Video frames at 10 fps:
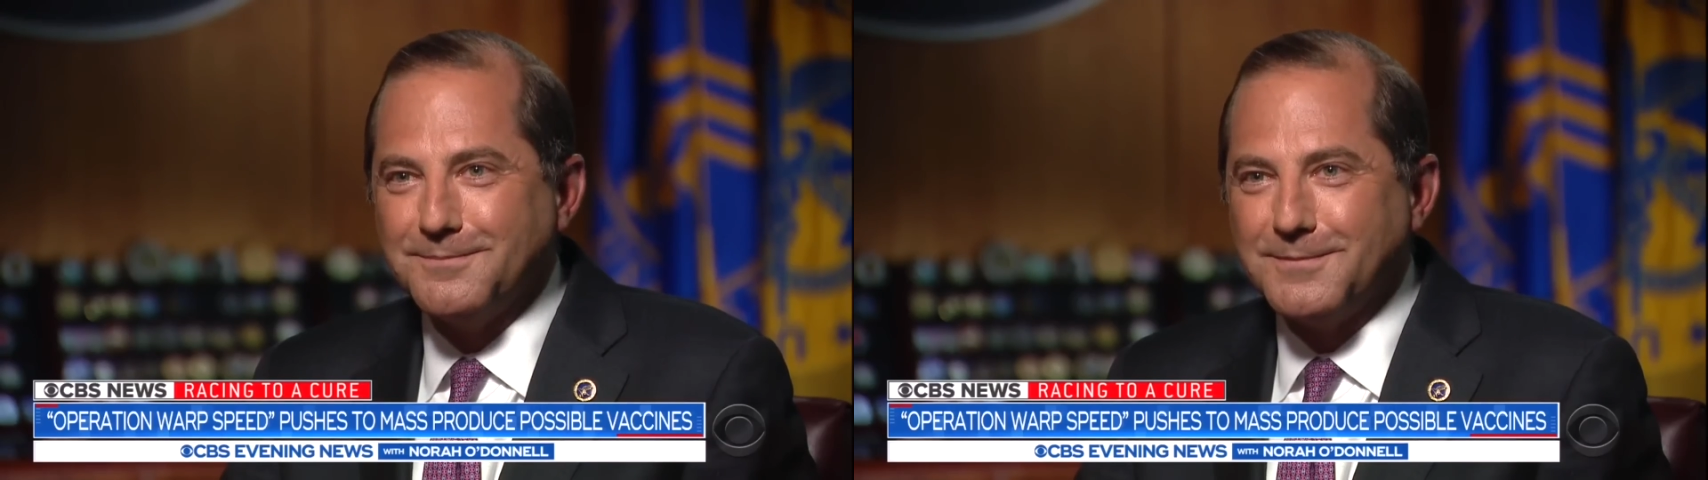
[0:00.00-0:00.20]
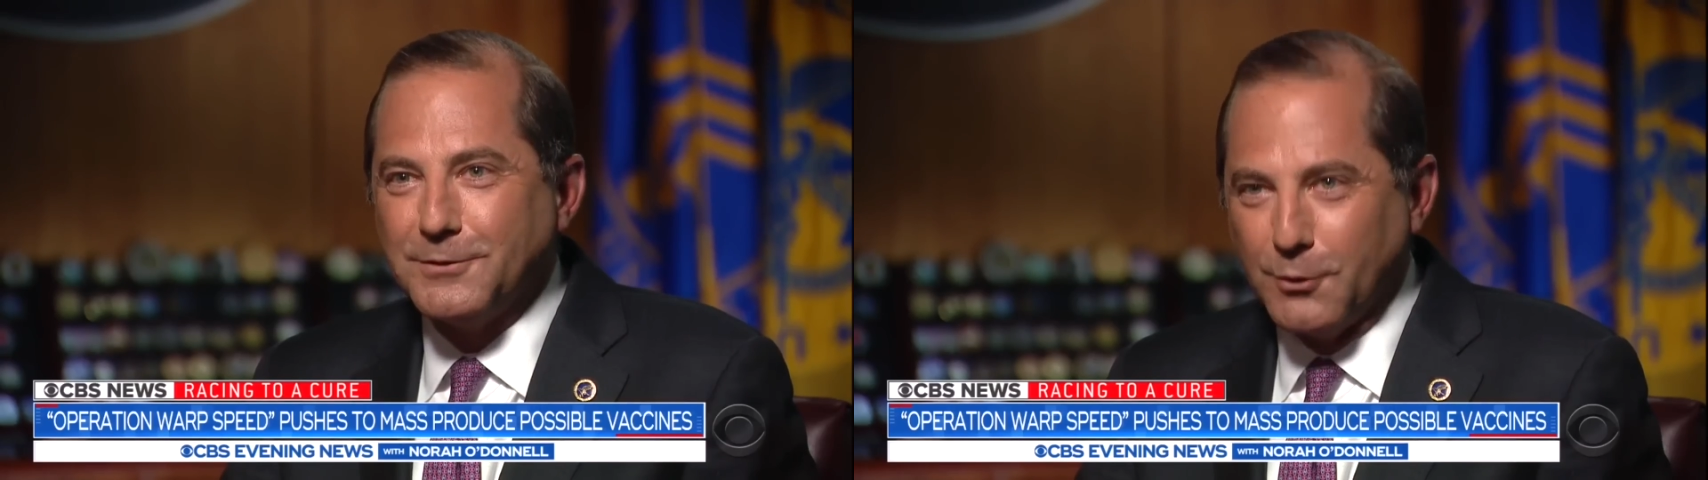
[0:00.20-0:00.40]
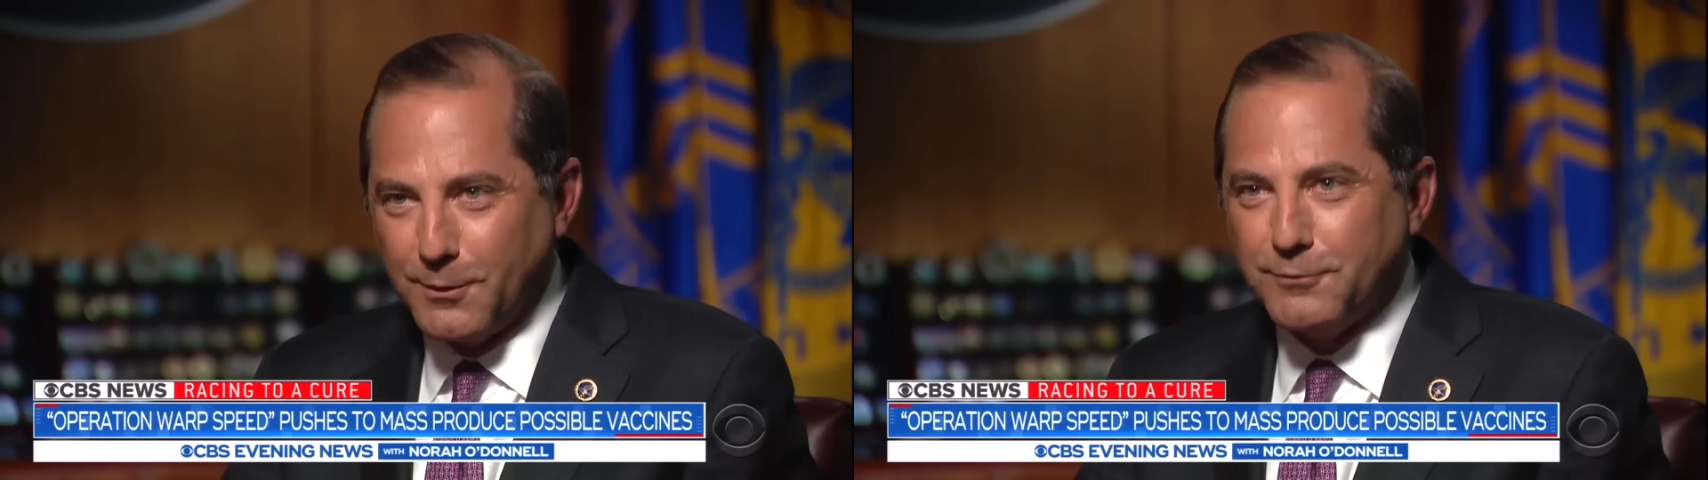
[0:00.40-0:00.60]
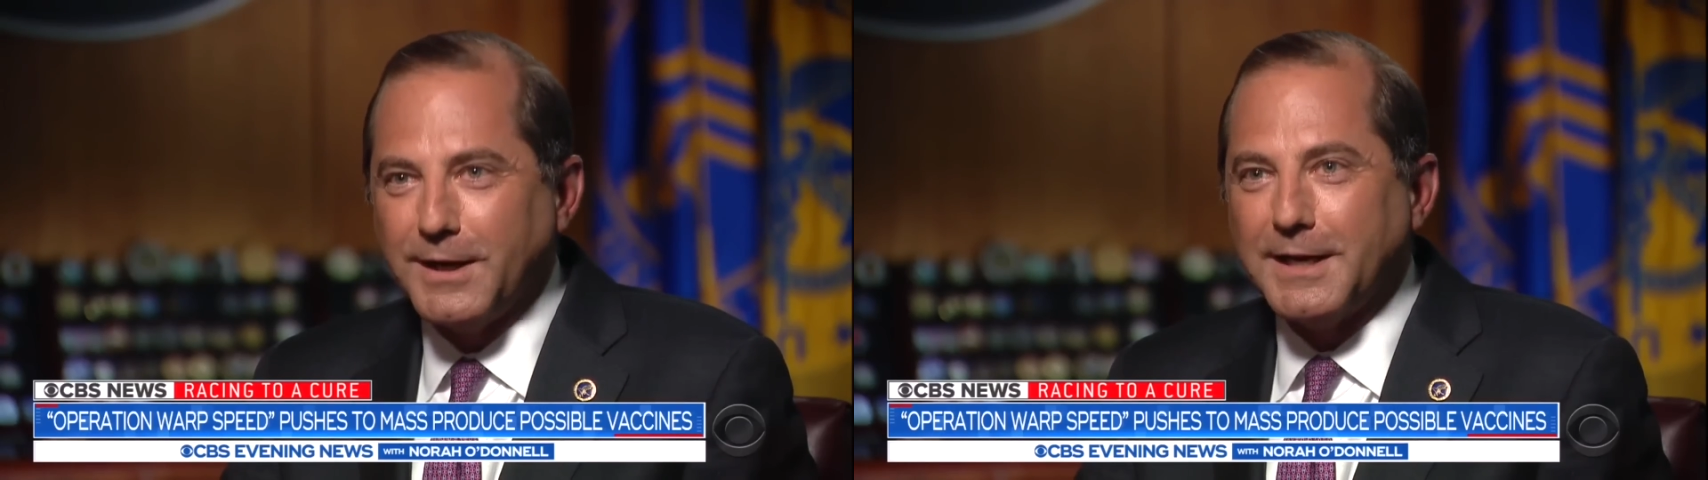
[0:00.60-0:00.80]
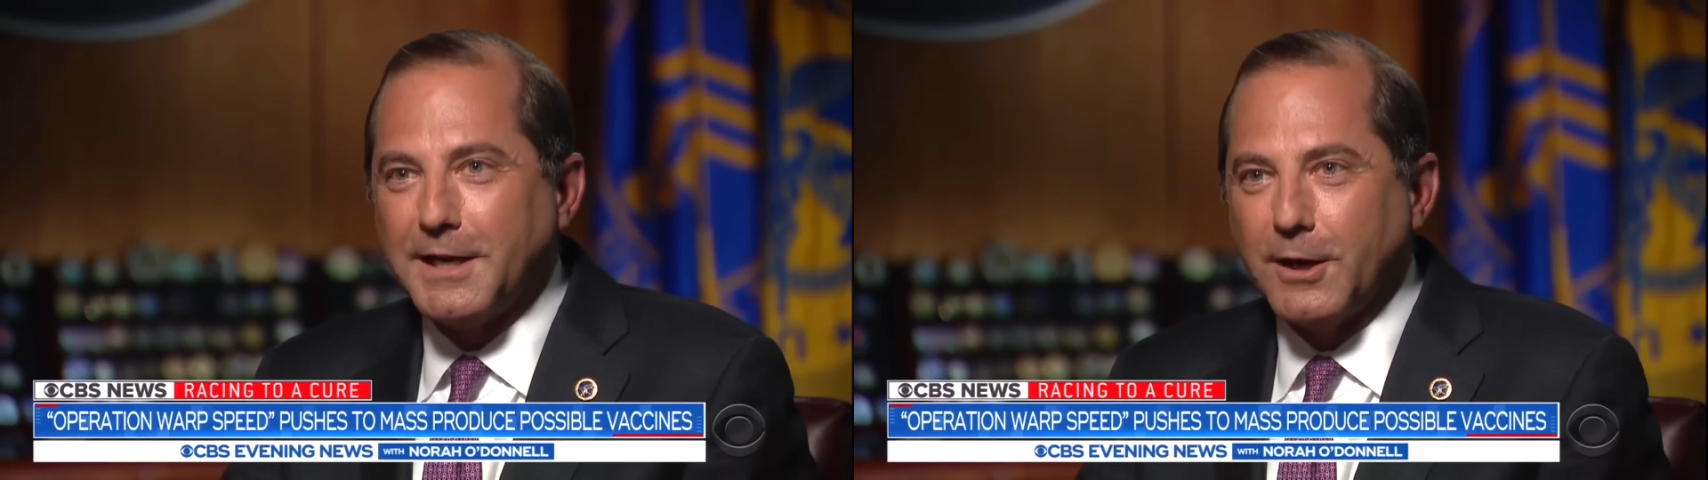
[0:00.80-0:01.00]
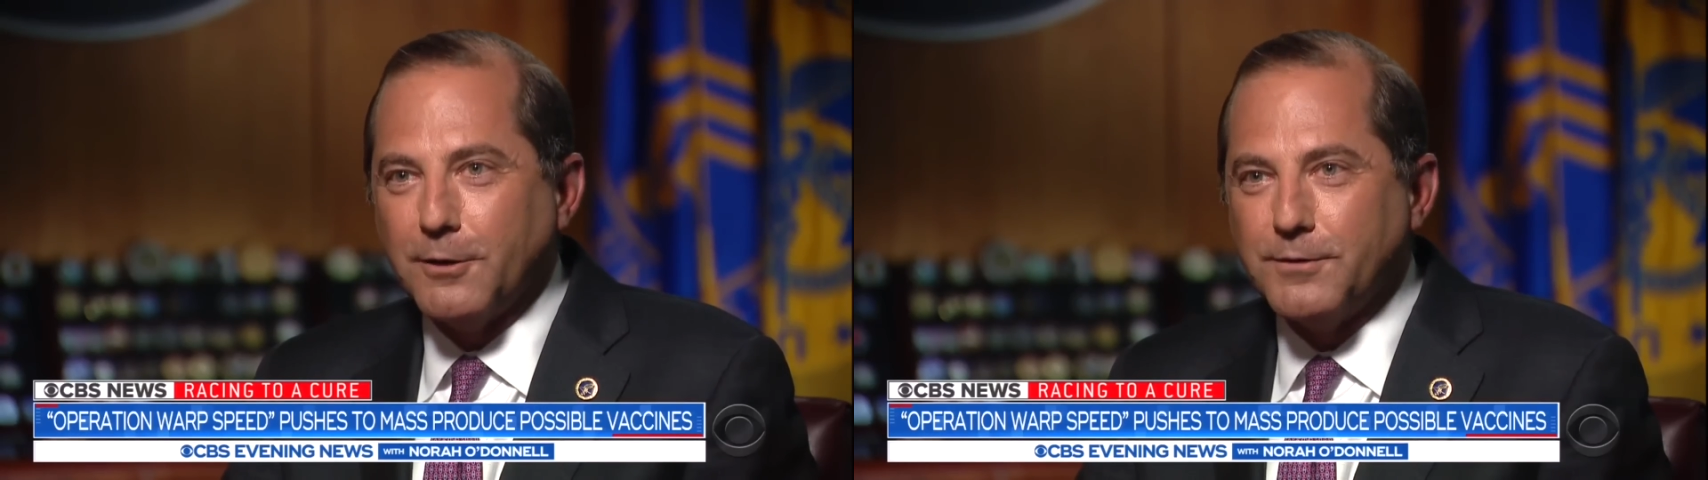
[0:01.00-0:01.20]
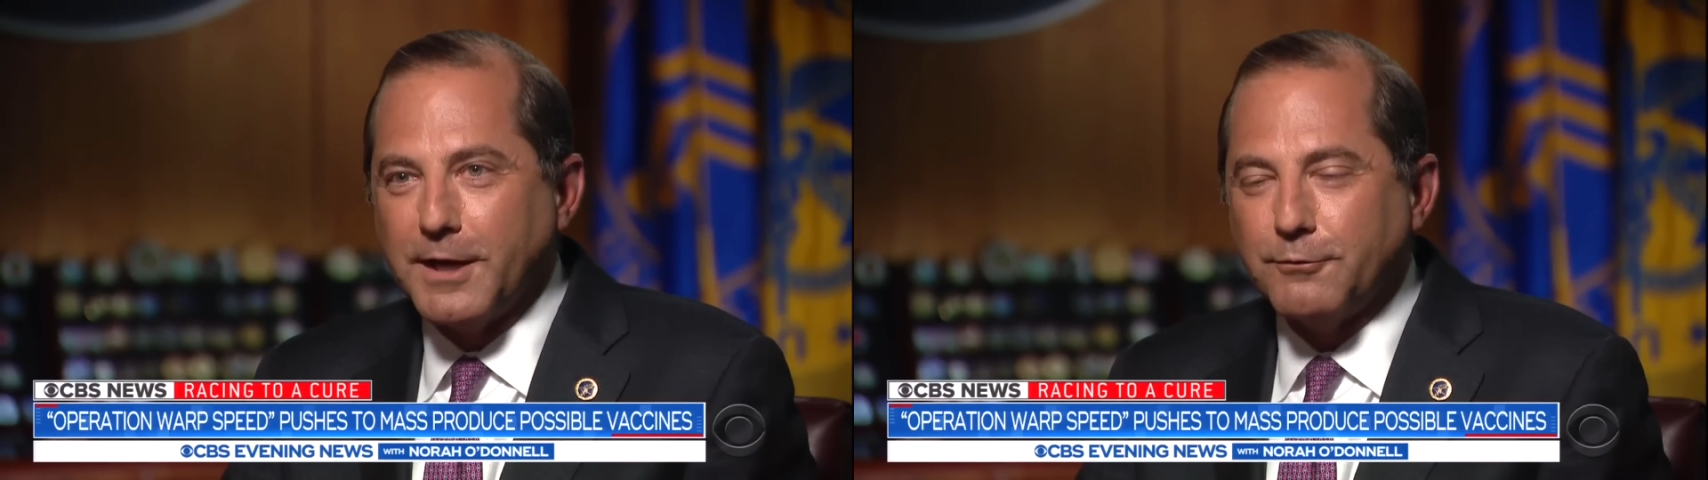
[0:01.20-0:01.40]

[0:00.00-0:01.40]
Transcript: So we've taken care of that